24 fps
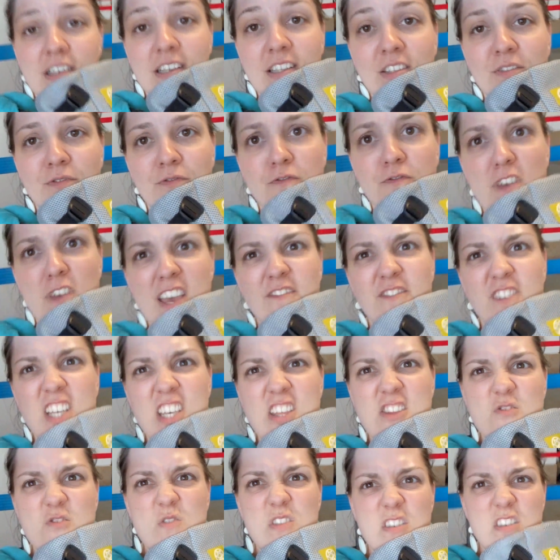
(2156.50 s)
Erica
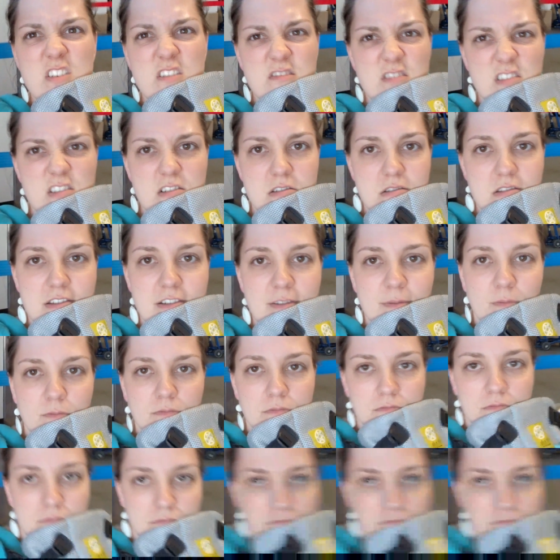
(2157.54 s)
says it's 53 degrees.